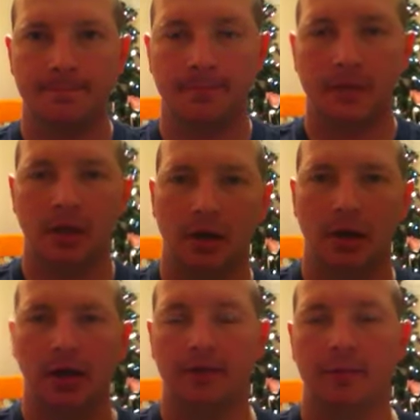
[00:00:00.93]
Alright
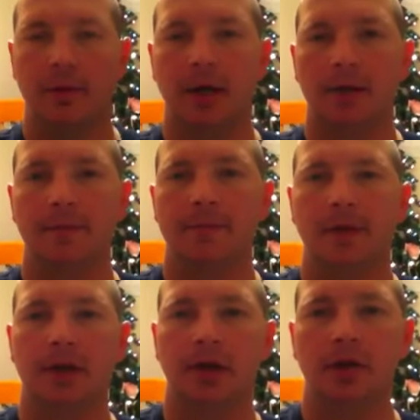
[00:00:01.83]
guys, I'm back.
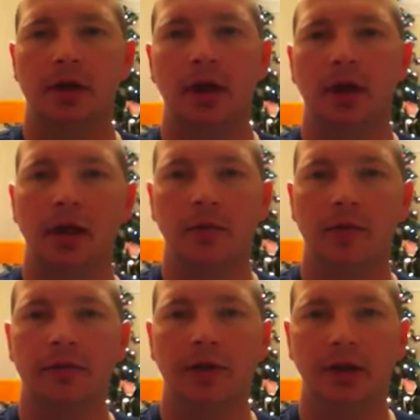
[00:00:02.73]
Uh, okay, like I
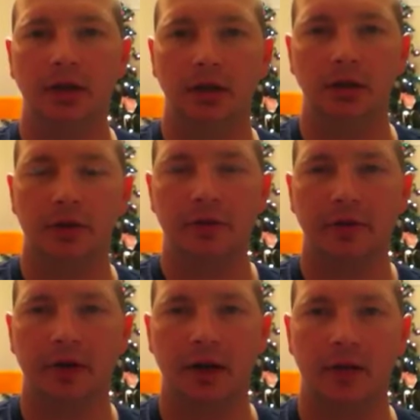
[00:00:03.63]
was saying, you know, there's a
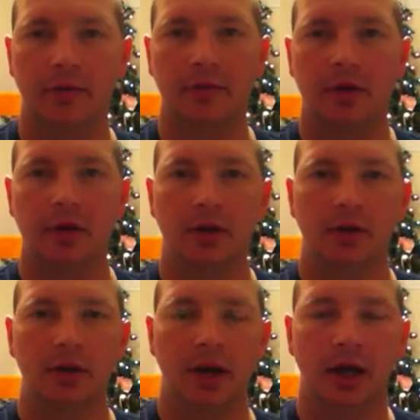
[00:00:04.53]
lot of
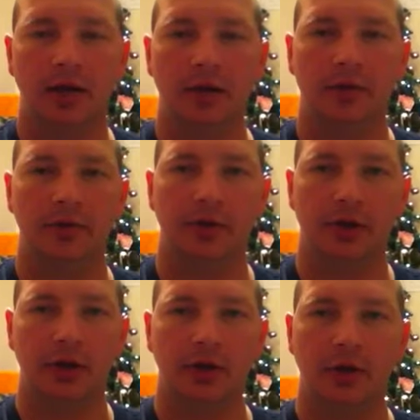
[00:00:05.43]
ideals that
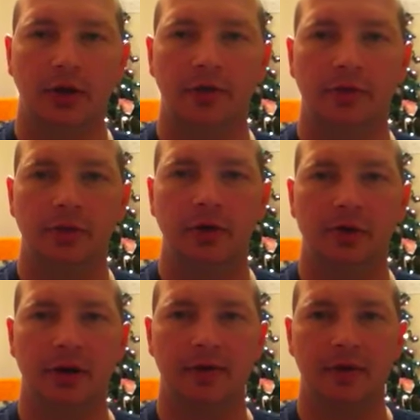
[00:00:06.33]
get lost when you
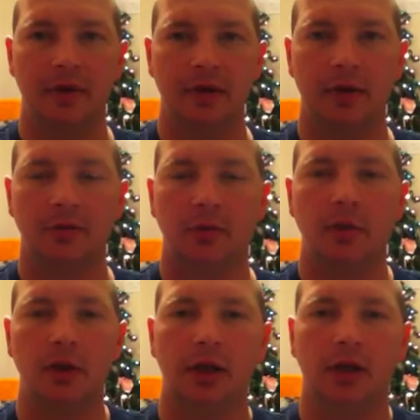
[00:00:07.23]
translate things from
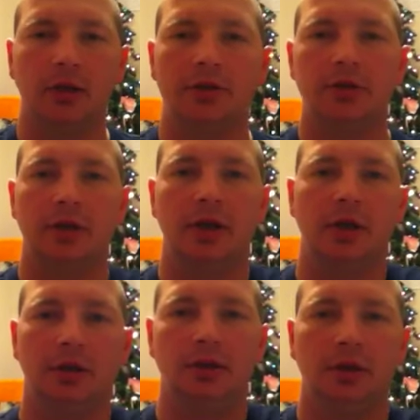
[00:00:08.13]
one language to
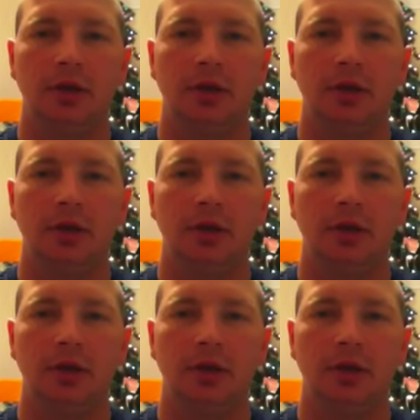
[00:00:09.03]
another.